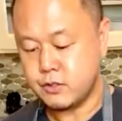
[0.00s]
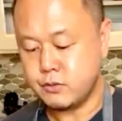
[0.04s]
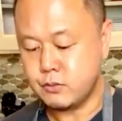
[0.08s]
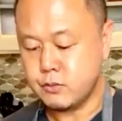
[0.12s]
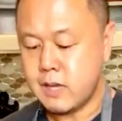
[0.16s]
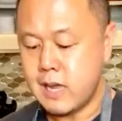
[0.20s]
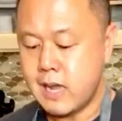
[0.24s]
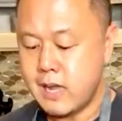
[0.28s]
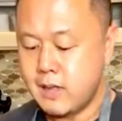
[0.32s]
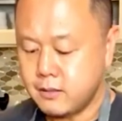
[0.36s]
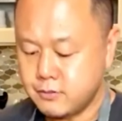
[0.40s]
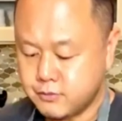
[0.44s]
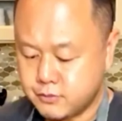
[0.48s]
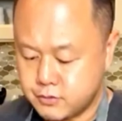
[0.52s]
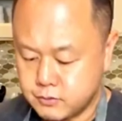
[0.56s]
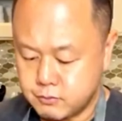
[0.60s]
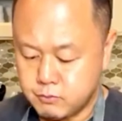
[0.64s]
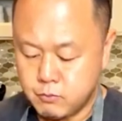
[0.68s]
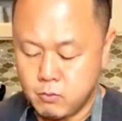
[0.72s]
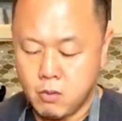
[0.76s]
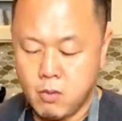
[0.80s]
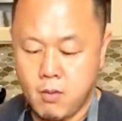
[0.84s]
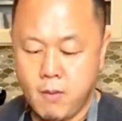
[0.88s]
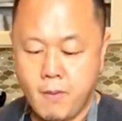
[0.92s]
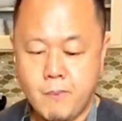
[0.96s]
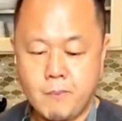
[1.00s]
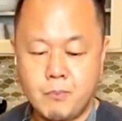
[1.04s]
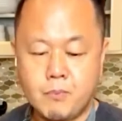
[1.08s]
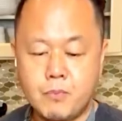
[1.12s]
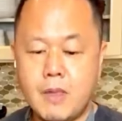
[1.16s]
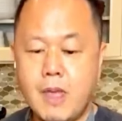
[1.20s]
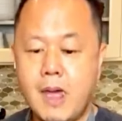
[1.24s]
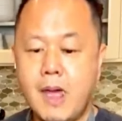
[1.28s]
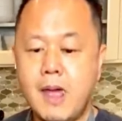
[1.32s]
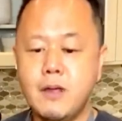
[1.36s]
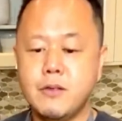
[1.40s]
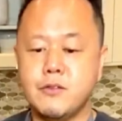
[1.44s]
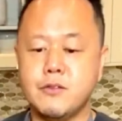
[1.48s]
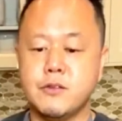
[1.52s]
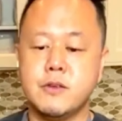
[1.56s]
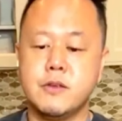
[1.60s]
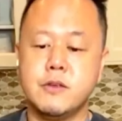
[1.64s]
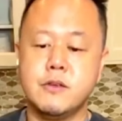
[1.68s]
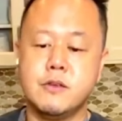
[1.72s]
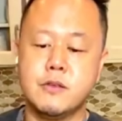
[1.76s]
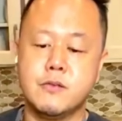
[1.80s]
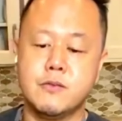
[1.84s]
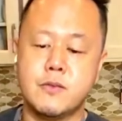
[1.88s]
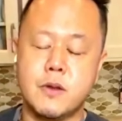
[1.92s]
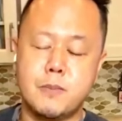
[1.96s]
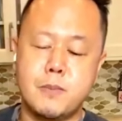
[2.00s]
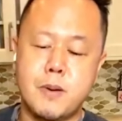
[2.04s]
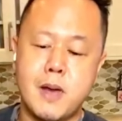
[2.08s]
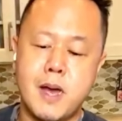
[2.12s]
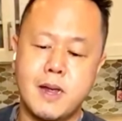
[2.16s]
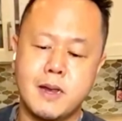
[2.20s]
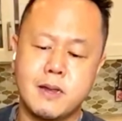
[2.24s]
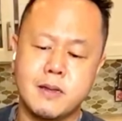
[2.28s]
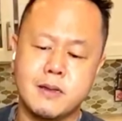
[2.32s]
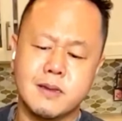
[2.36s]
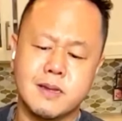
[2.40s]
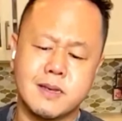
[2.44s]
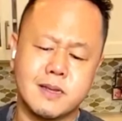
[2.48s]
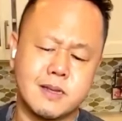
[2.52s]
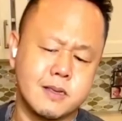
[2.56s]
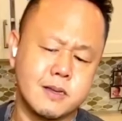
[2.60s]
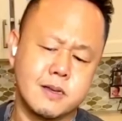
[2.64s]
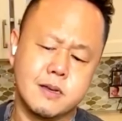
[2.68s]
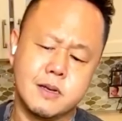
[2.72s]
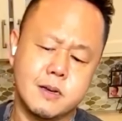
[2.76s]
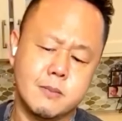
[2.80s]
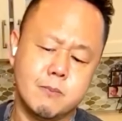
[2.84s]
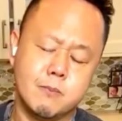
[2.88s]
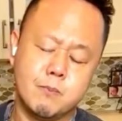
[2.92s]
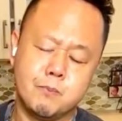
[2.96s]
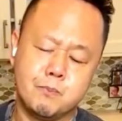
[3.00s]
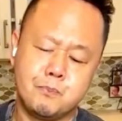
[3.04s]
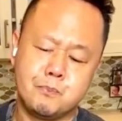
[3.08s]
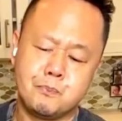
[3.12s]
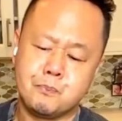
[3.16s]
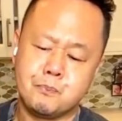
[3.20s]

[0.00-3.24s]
Well, Allison, as is, if I pack it like in, I'm